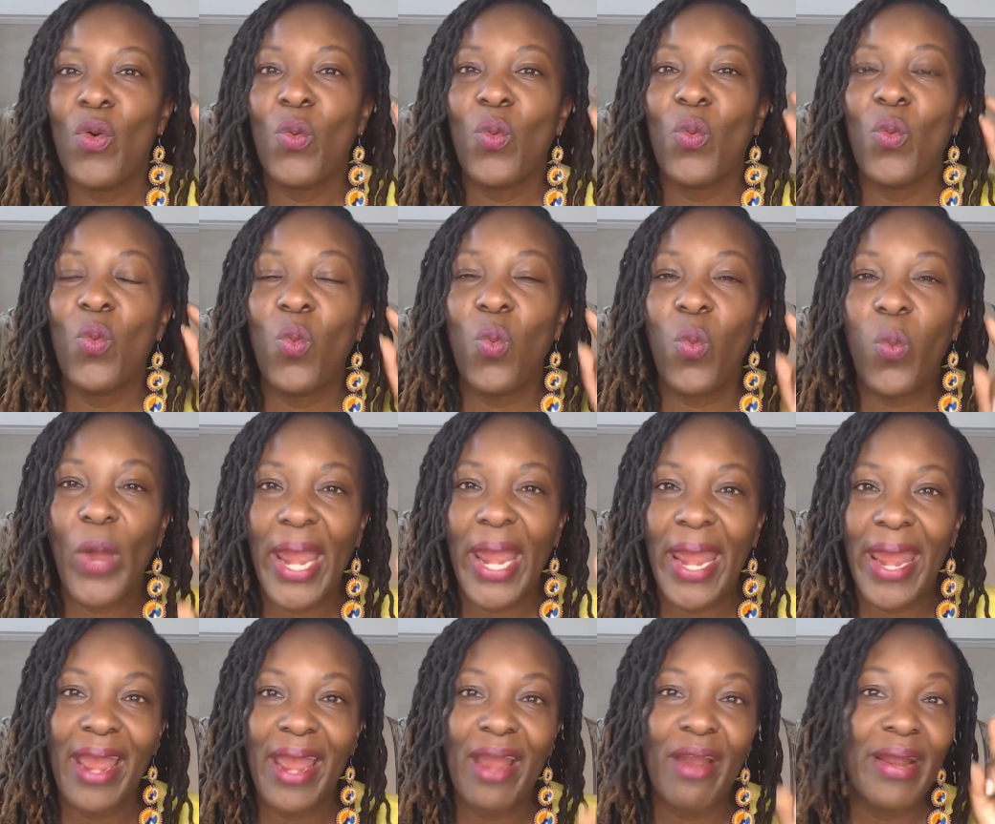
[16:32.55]

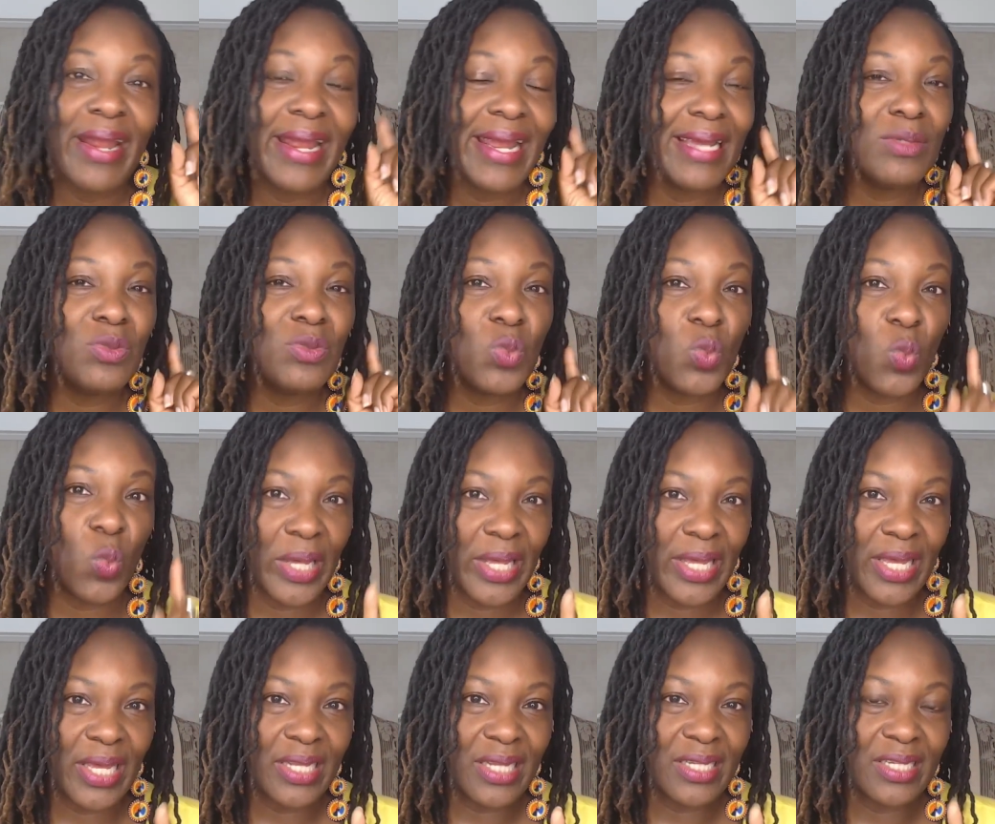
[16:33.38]
where and
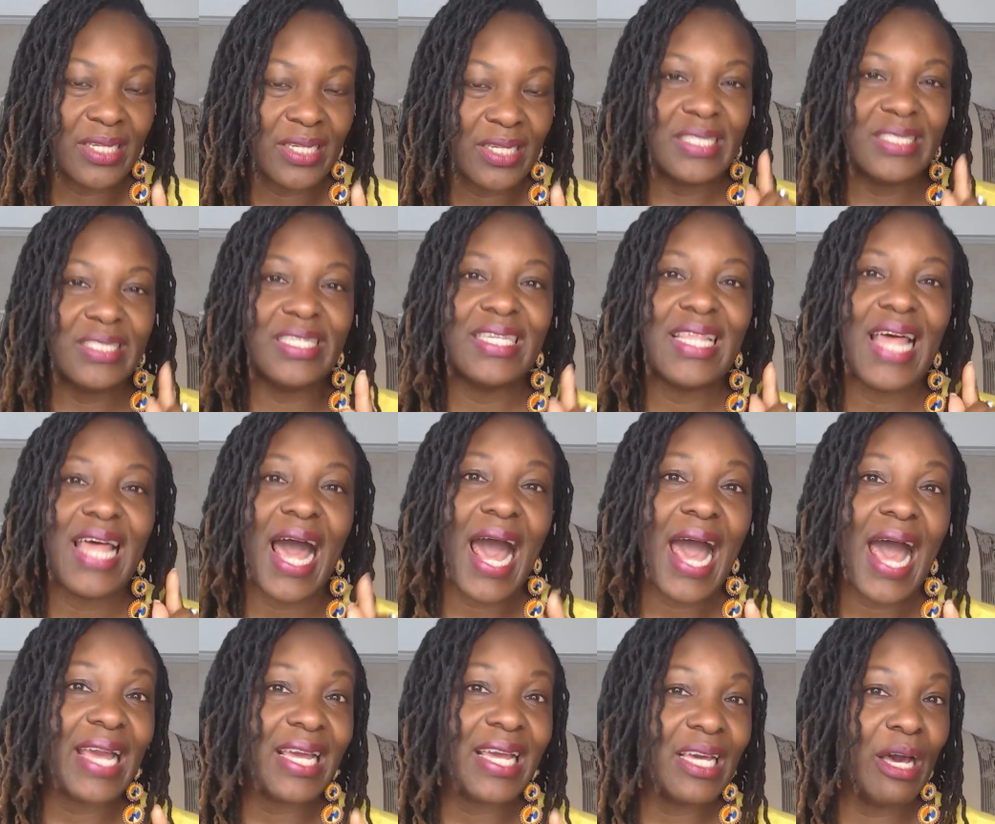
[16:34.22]
when did
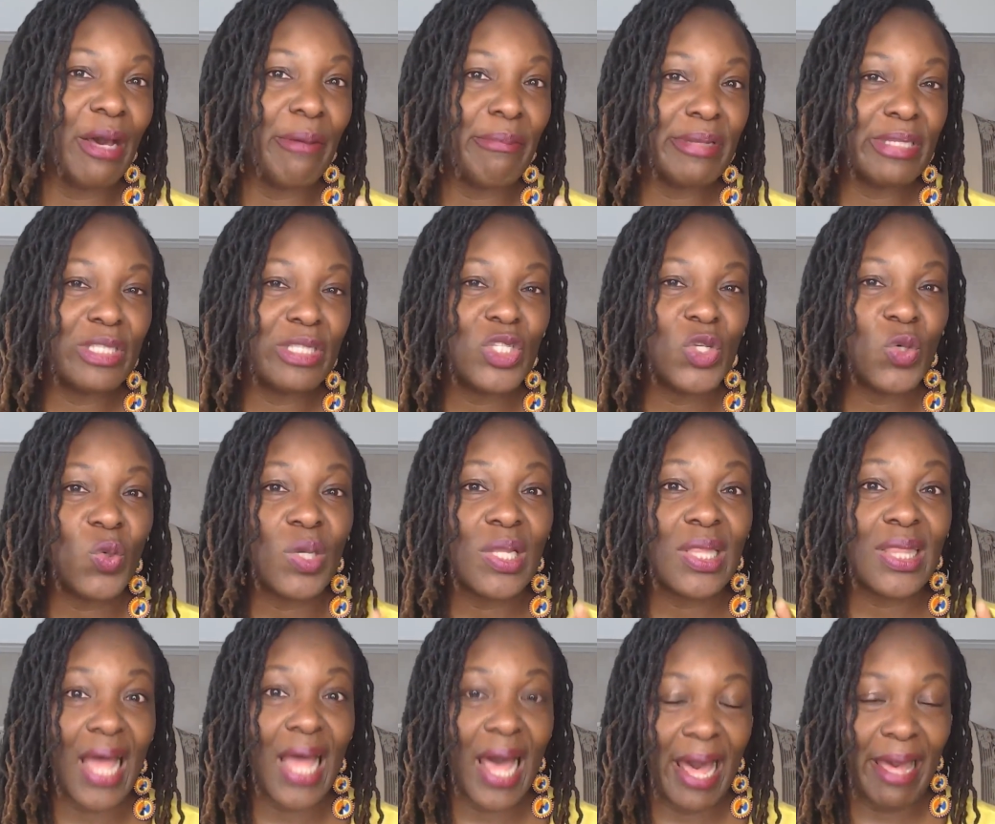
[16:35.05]
I come into
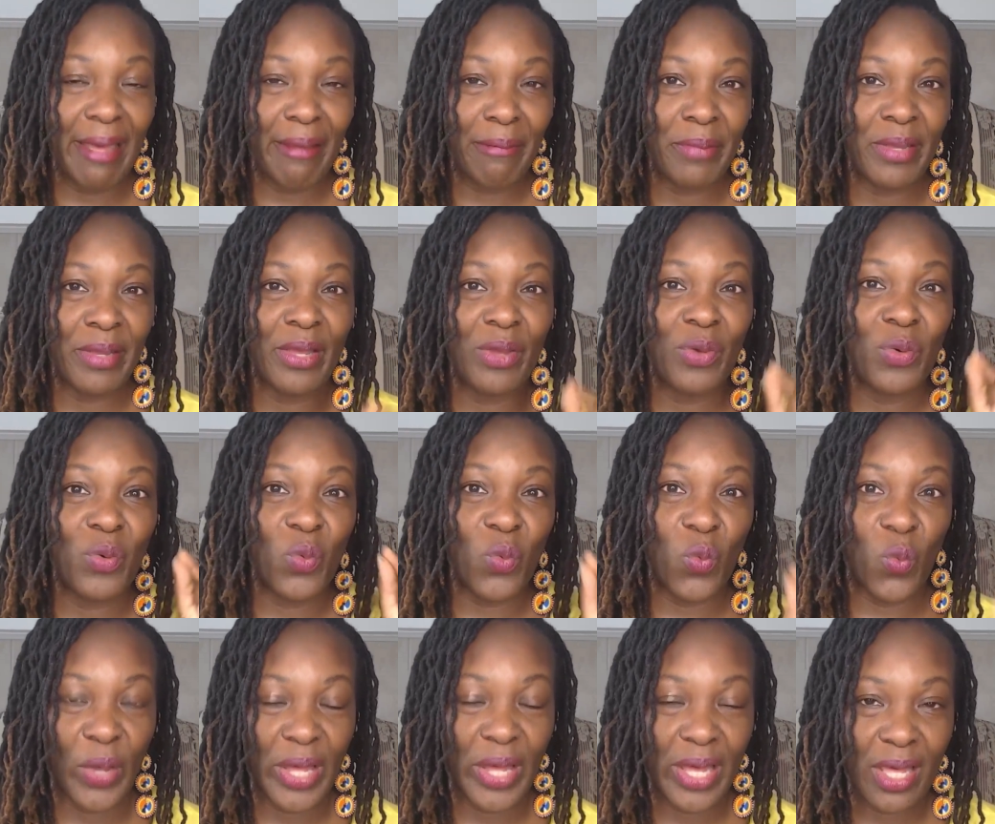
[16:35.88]
alignment
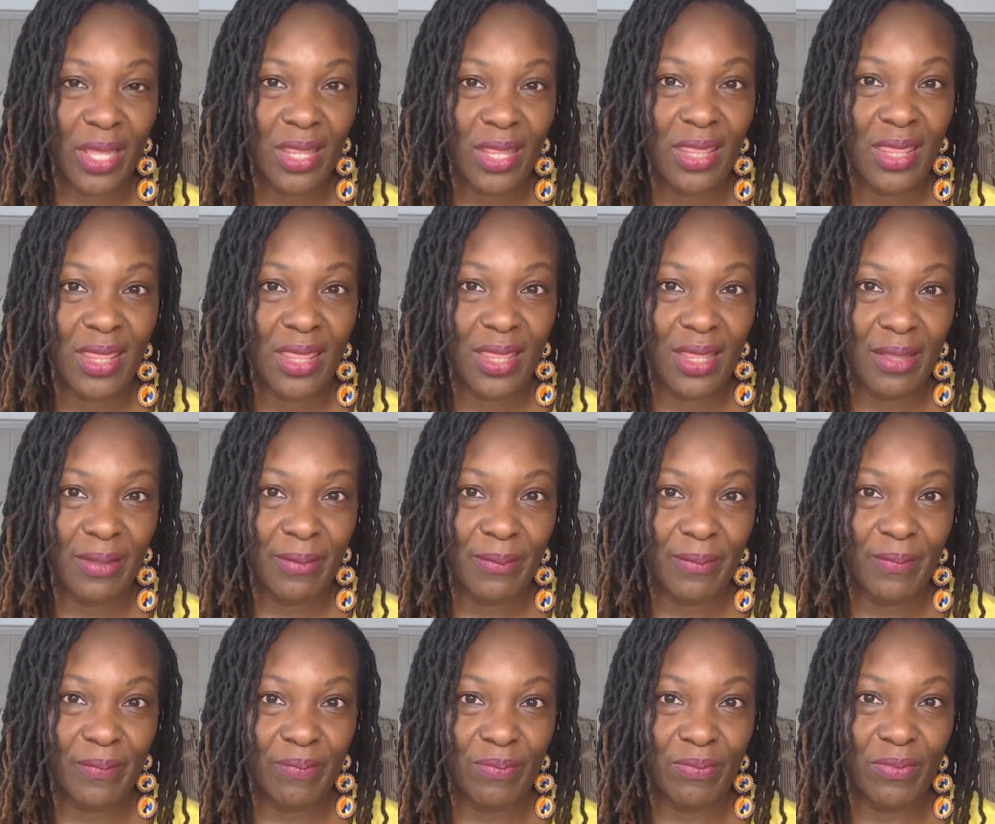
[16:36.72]
with
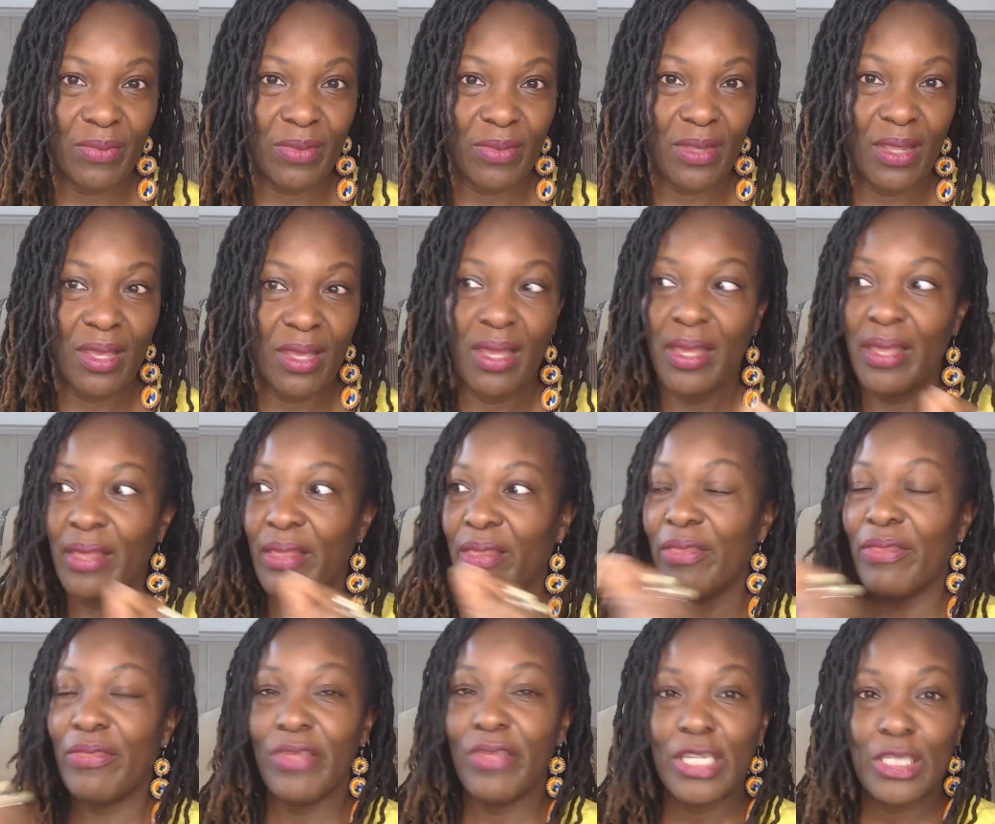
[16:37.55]

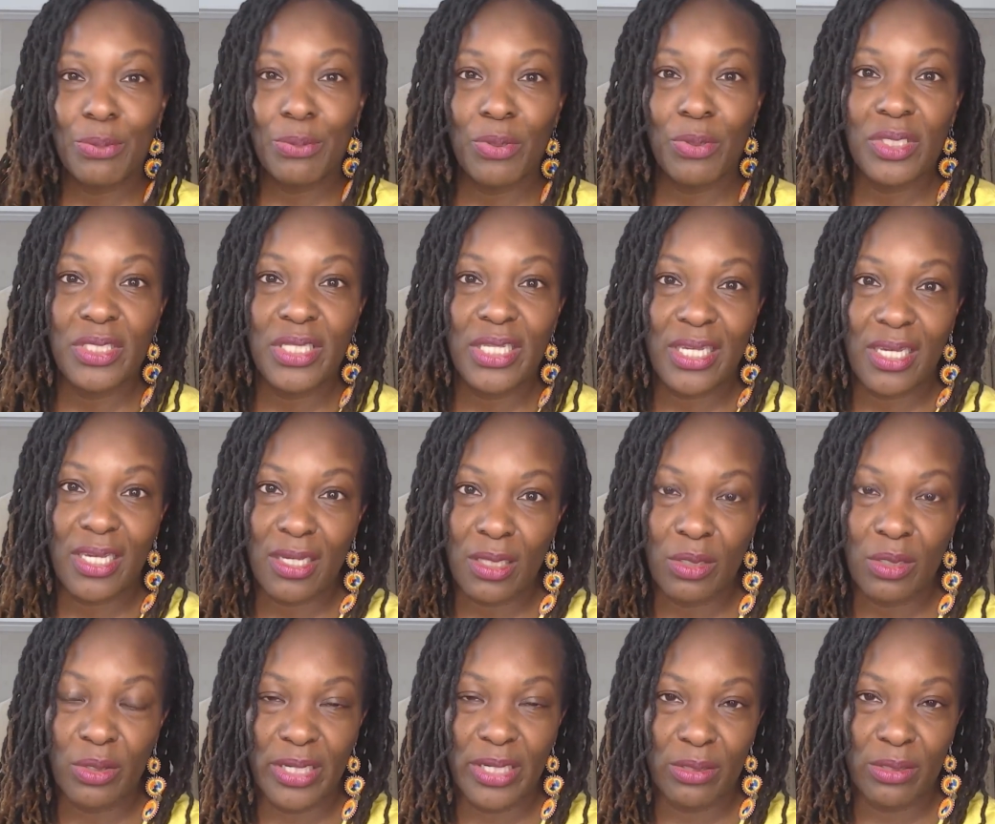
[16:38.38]
this
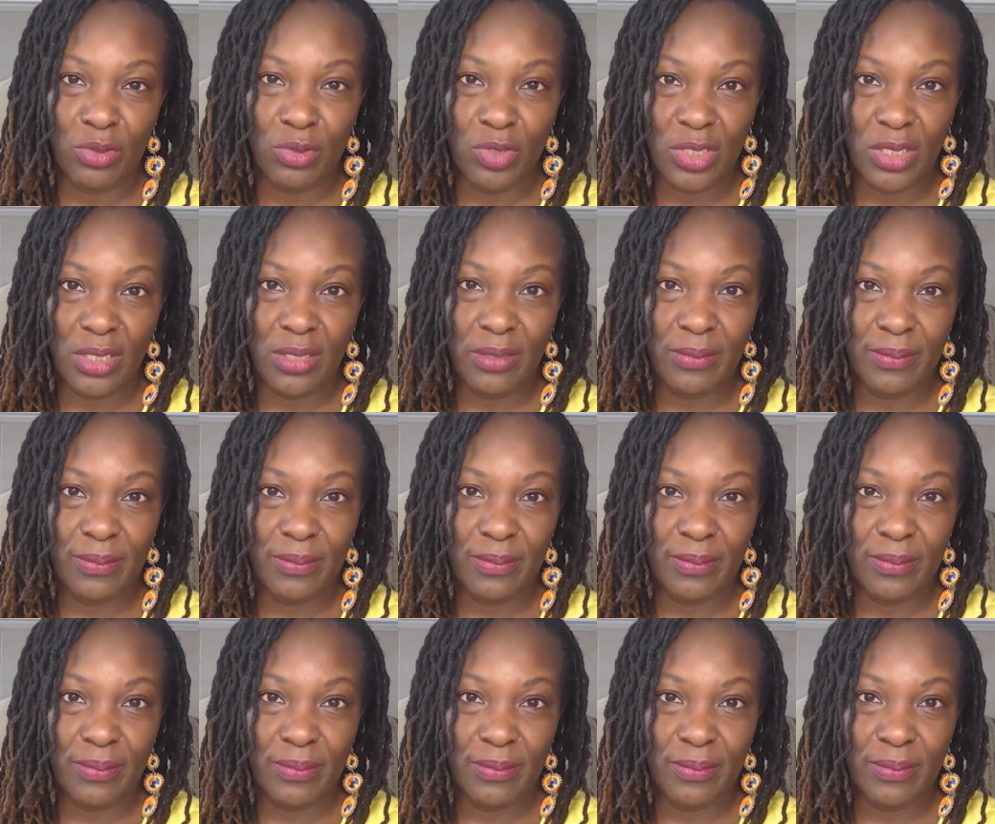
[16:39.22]
particular energy,